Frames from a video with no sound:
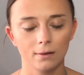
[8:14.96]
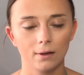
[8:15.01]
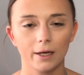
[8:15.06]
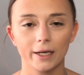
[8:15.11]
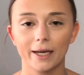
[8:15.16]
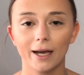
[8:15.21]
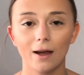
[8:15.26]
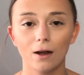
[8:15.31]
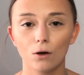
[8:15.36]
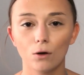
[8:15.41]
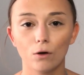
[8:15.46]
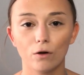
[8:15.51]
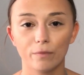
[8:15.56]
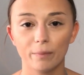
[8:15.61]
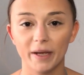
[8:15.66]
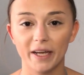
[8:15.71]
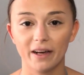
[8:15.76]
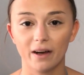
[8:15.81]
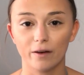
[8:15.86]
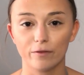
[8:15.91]
I get a lot of
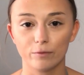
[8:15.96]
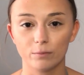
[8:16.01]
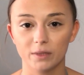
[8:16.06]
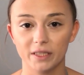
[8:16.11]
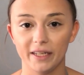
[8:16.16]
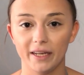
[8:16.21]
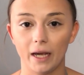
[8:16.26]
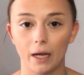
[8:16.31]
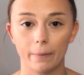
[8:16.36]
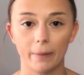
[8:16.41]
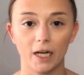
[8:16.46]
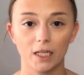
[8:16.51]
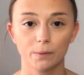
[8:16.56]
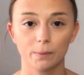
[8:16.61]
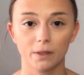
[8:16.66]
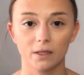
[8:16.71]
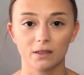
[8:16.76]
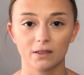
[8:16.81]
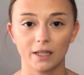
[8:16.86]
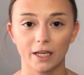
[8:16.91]
makeup from TK Maxx
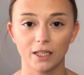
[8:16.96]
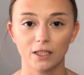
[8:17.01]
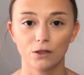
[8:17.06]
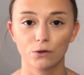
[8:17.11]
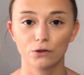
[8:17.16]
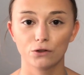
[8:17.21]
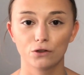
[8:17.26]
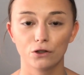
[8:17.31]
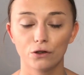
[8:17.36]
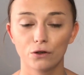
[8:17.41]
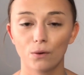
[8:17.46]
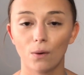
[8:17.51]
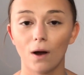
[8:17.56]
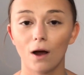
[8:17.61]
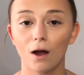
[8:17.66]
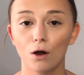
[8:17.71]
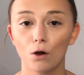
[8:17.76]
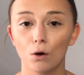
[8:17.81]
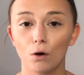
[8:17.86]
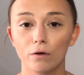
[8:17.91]
because they do
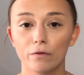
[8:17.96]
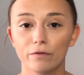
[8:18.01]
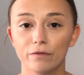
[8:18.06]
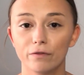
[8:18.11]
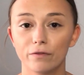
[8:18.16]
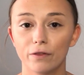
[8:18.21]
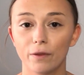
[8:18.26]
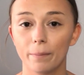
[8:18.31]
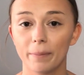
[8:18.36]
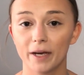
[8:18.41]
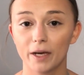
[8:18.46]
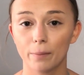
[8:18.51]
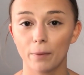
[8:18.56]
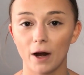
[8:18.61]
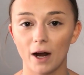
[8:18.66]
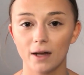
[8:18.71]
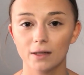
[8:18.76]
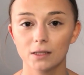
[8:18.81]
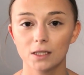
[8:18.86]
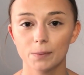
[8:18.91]
quite a lot of the big
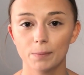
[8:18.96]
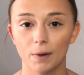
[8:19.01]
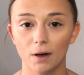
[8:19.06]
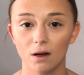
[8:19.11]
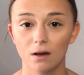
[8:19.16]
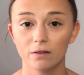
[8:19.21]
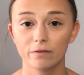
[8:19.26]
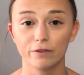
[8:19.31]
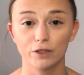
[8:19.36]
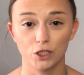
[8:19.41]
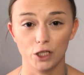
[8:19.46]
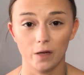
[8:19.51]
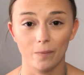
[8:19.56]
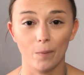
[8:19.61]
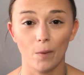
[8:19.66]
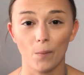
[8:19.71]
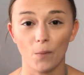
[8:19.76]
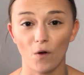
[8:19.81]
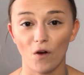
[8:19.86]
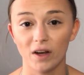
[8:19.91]
brands, but for
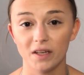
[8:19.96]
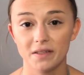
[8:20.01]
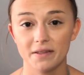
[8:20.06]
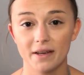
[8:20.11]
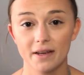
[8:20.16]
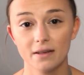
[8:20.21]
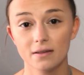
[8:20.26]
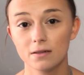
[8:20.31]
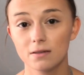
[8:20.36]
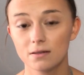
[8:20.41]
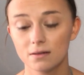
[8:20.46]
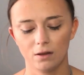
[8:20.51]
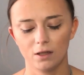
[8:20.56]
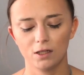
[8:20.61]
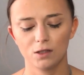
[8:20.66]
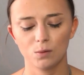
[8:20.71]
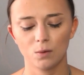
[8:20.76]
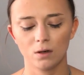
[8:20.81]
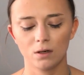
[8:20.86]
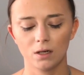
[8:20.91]
cheaper prices.
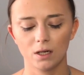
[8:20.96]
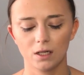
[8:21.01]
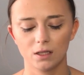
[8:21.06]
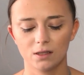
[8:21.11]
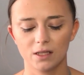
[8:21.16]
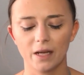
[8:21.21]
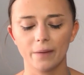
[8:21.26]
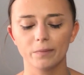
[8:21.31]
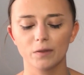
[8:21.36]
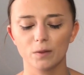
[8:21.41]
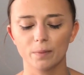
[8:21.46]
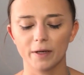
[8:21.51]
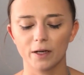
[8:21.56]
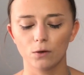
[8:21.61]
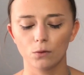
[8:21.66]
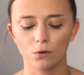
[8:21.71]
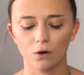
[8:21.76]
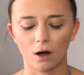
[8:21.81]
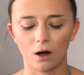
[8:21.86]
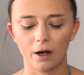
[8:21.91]
This one, it seems to be
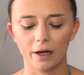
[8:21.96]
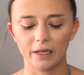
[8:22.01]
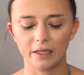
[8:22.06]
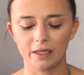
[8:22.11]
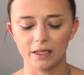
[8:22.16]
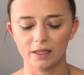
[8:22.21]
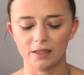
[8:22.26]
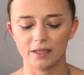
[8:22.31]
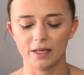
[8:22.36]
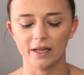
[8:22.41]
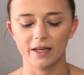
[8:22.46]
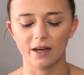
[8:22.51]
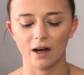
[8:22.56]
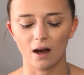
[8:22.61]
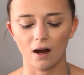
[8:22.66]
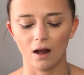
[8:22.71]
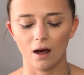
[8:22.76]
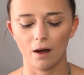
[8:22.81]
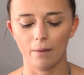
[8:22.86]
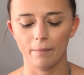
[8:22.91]
called IDC
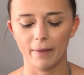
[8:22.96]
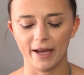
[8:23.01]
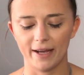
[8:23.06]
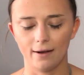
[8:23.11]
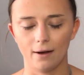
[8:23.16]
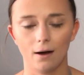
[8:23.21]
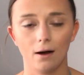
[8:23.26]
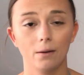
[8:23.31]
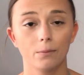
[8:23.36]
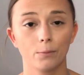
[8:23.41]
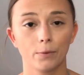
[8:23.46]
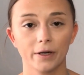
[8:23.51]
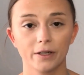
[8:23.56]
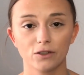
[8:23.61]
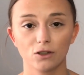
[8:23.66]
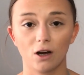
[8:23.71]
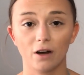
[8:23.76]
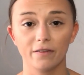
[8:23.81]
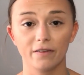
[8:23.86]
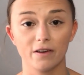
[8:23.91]
Colour Makeup,
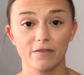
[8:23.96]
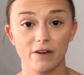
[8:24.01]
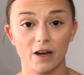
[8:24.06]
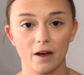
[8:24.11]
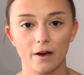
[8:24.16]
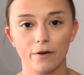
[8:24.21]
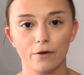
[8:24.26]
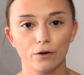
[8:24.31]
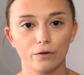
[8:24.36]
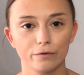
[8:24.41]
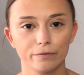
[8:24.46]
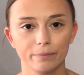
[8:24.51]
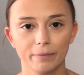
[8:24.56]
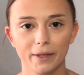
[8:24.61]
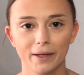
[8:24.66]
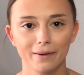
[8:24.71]
which I've never heard of.